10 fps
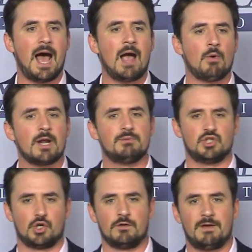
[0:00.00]
I want to
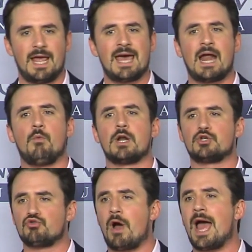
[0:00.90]
observe it, and I want
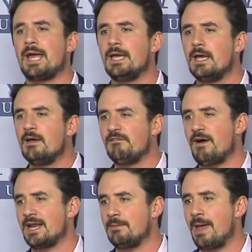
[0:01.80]
to try
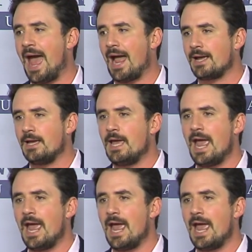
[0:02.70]
fighting back.